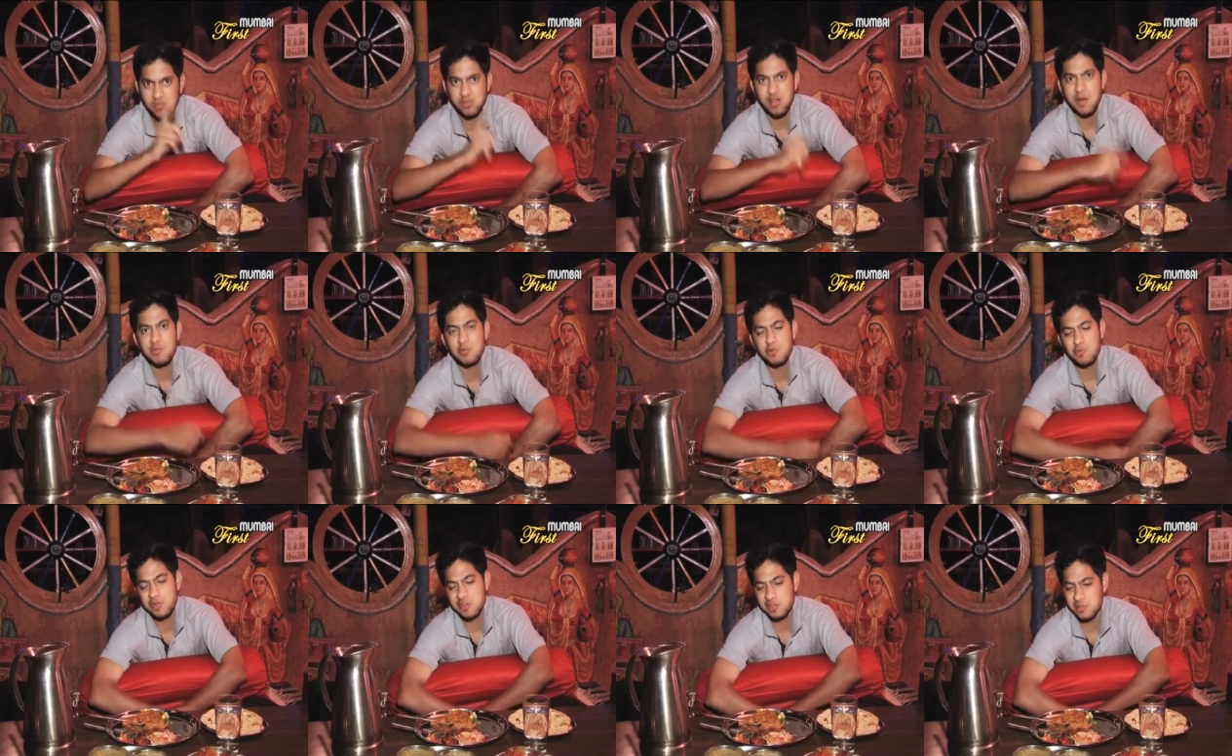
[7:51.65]

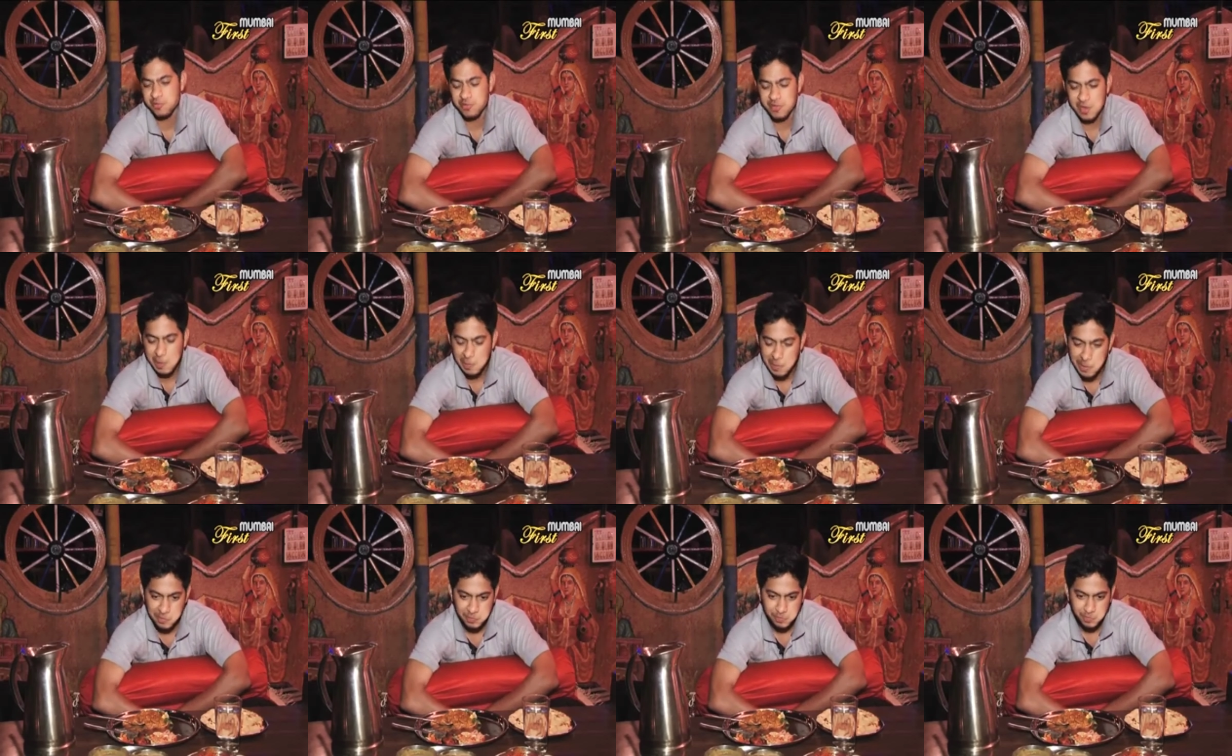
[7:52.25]
Come to Pritam
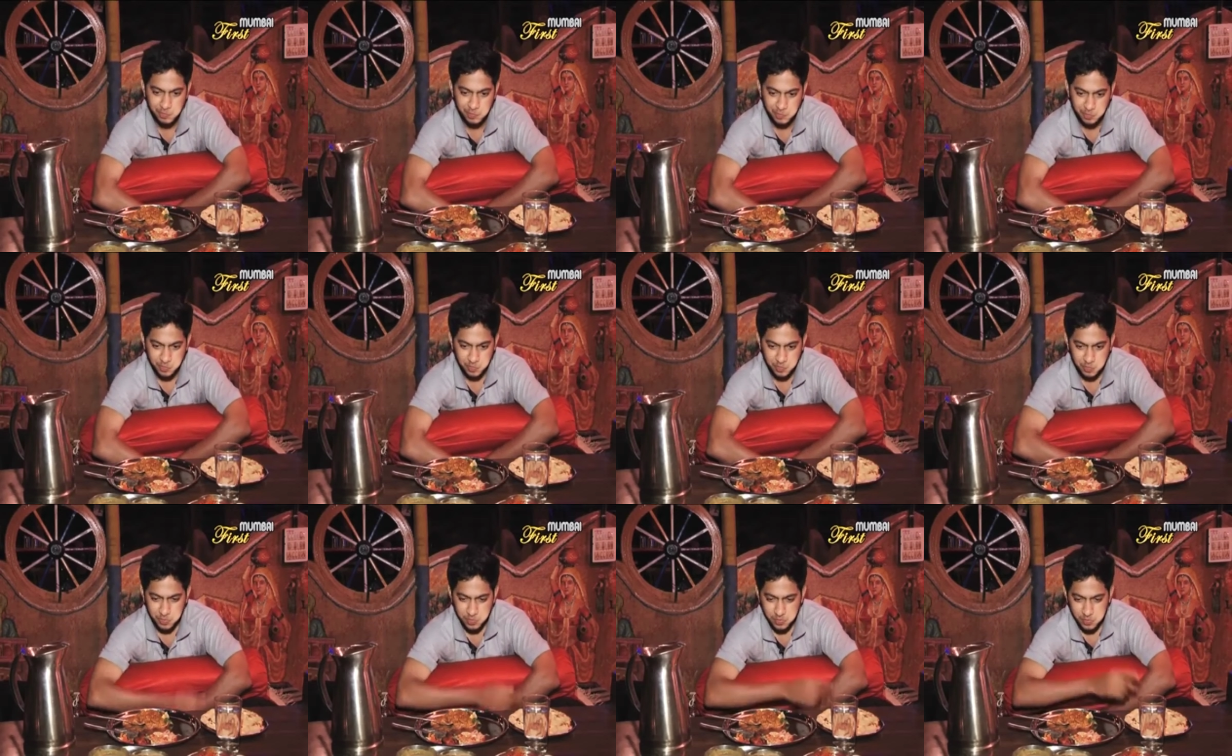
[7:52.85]
Dhaba
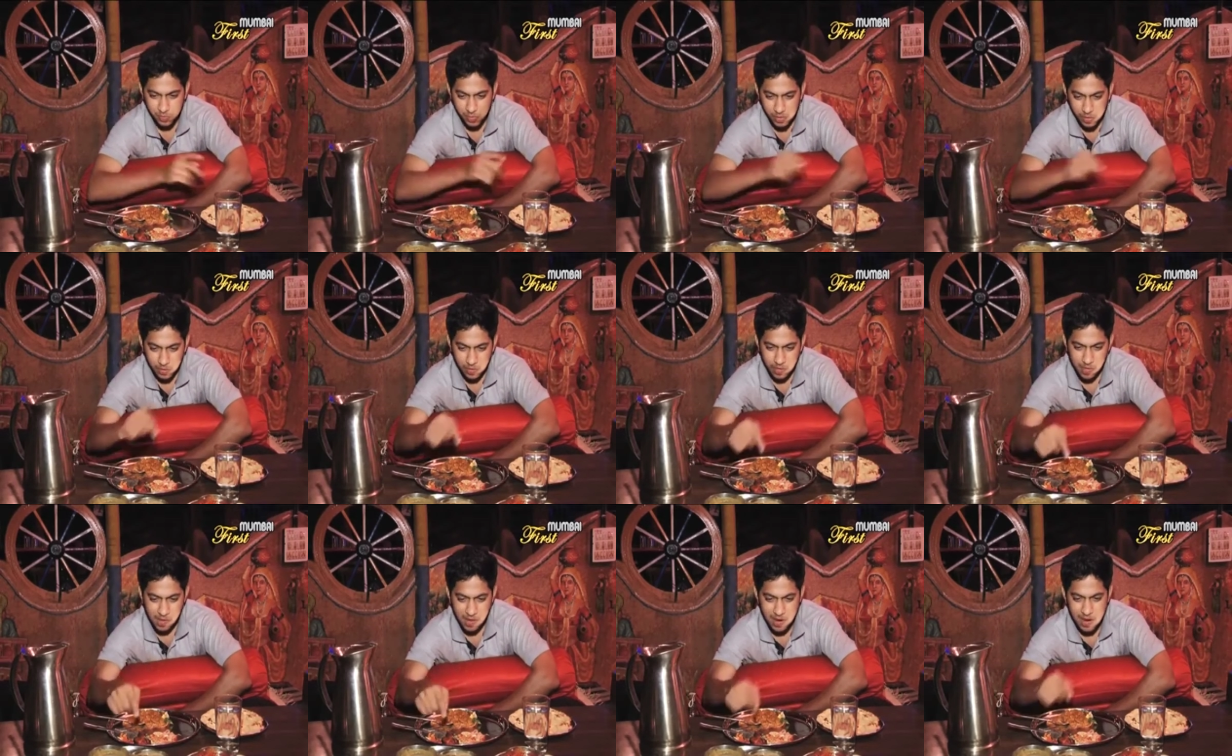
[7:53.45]

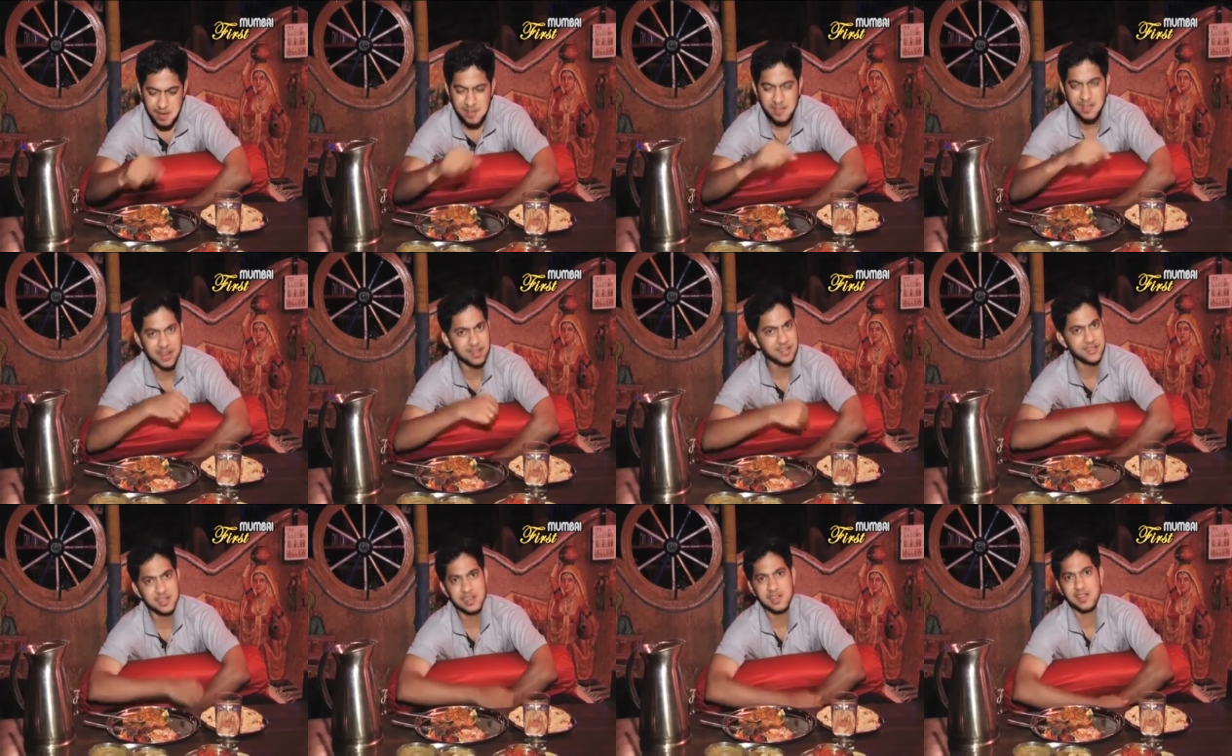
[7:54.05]
and
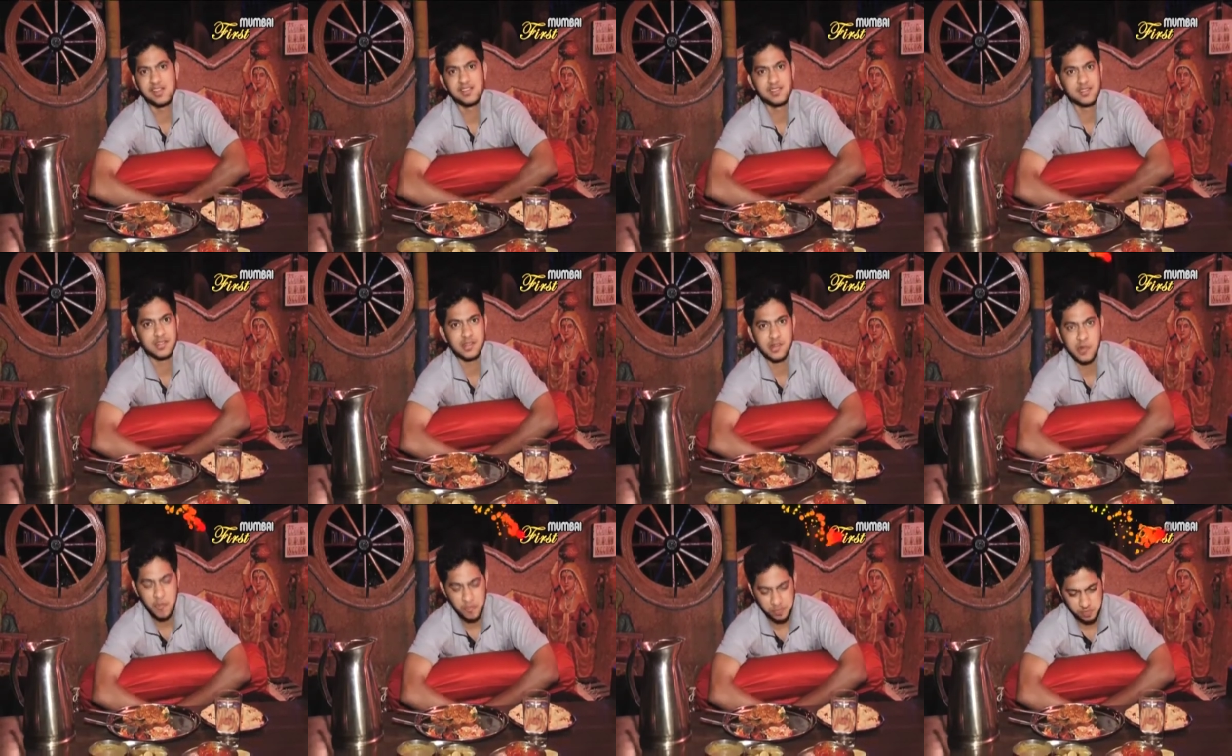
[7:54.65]
try the Dilwala
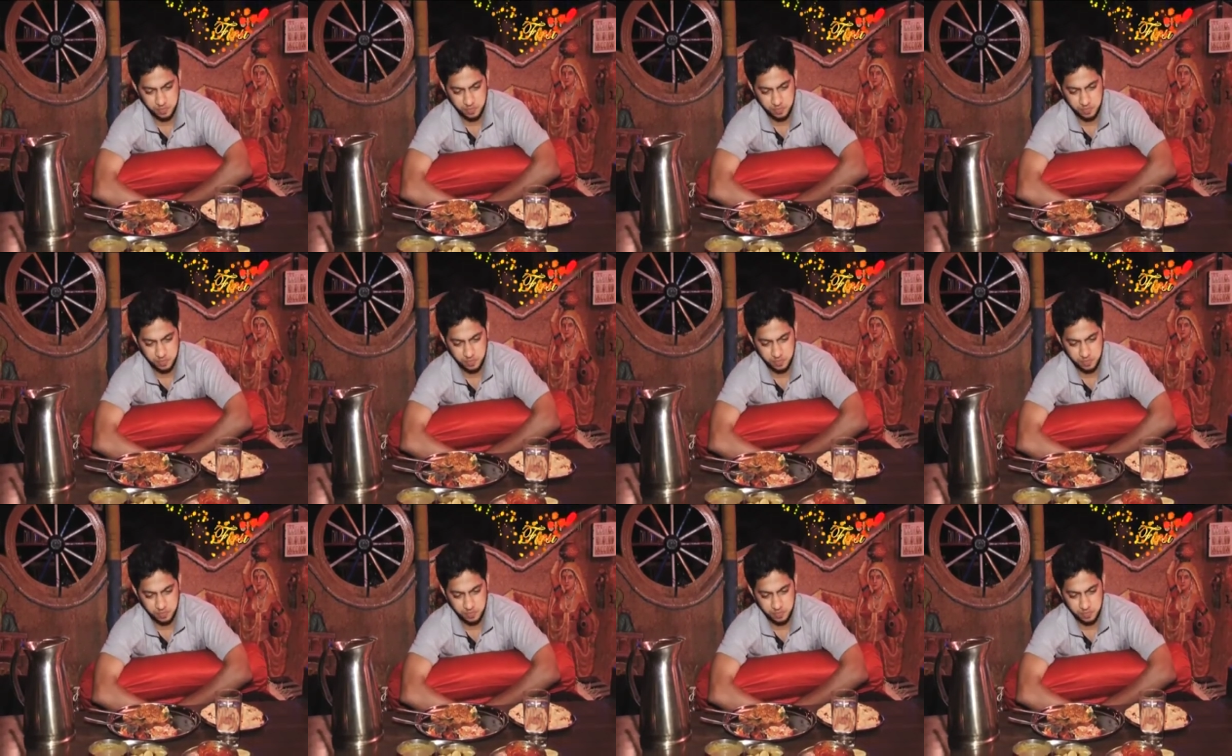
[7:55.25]
chicken.